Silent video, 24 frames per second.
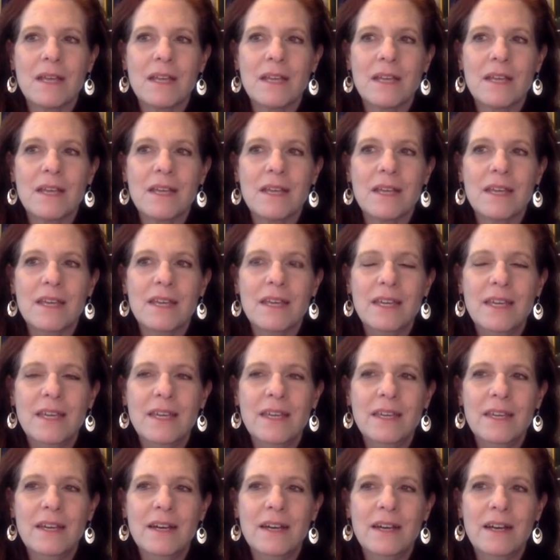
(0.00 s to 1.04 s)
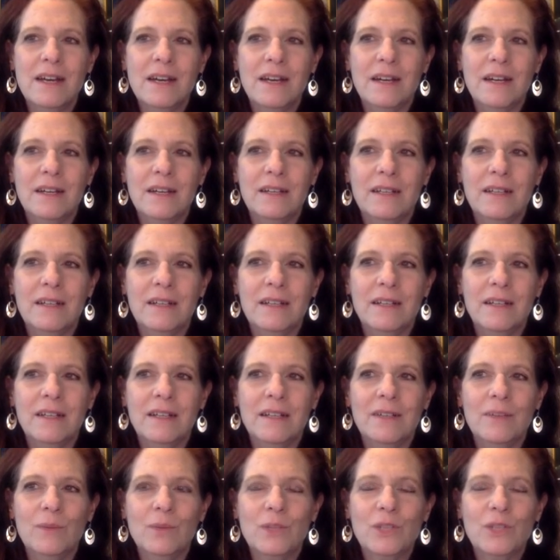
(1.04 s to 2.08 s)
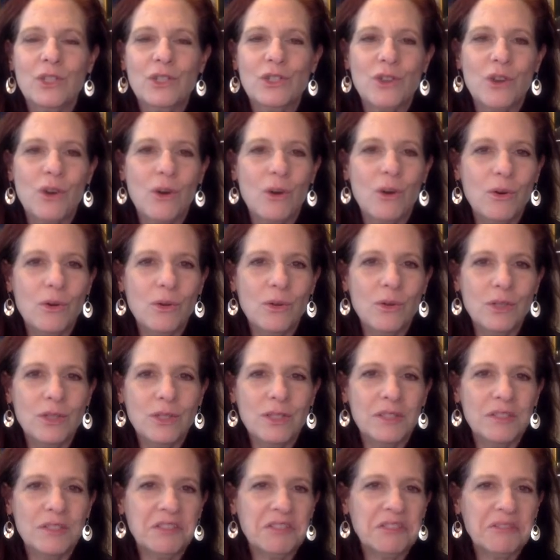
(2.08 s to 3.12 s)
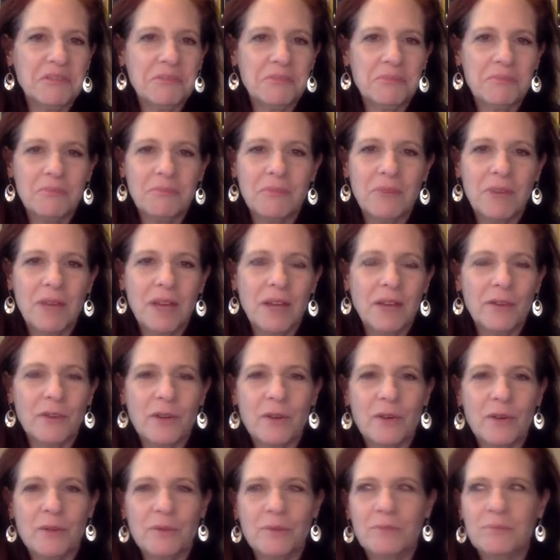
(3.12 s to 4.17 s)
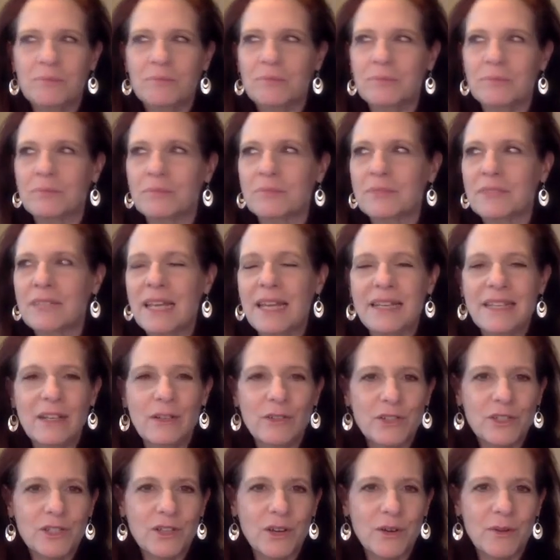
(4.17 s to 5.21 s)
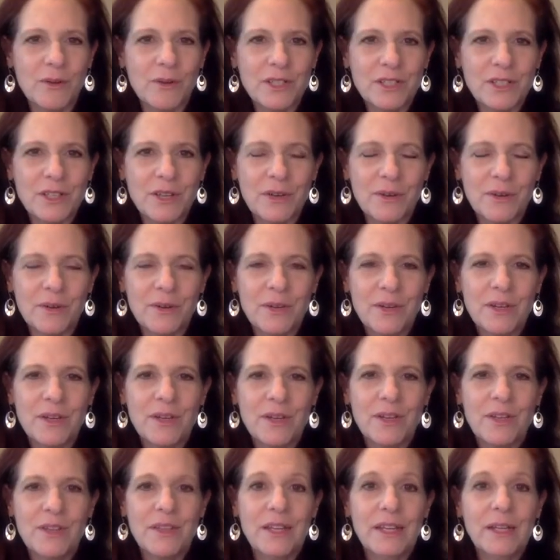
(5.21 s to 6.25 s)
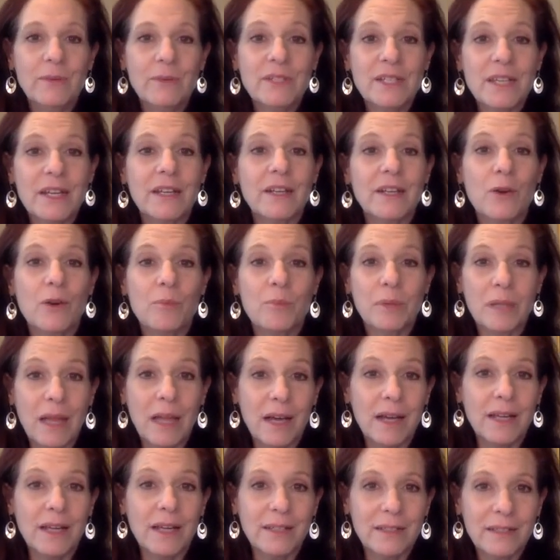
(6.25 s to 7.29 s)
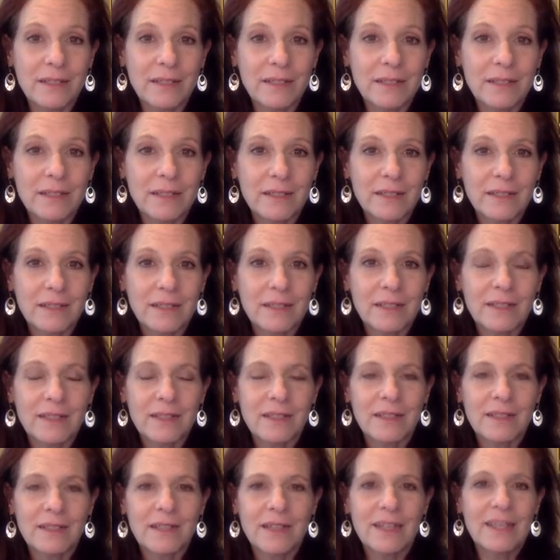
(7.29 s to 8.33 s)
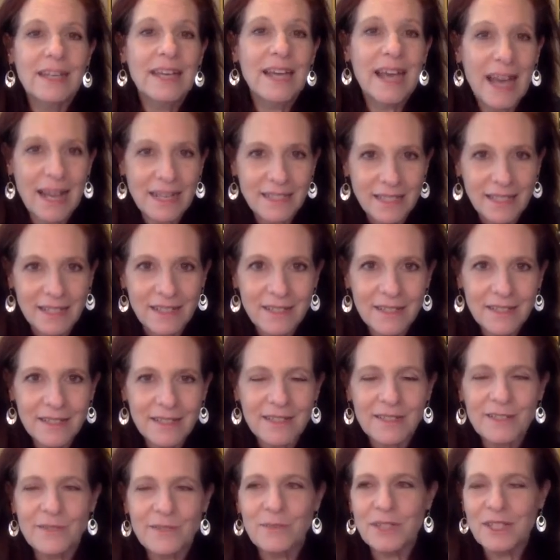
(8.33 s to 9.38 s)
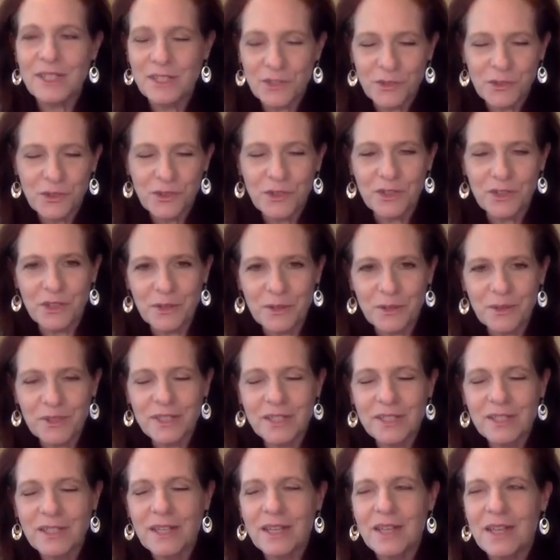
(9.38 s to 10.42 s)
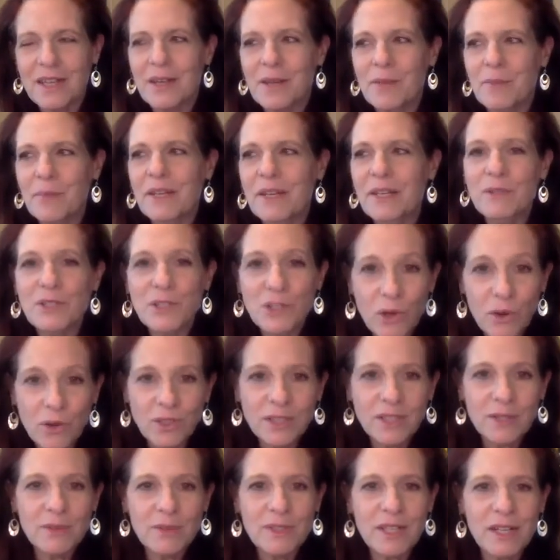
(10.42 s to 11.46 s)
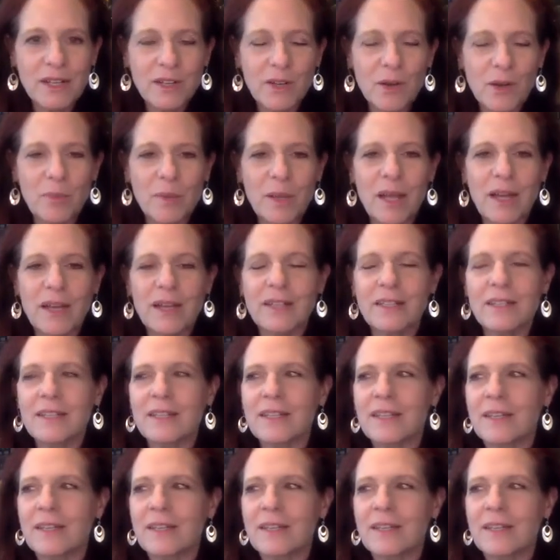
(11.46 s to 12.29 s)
He was told, I don't know, 10 years ago or so, that he was going to go blind. He hasn't, which is good news, but he was told he was going to go blind.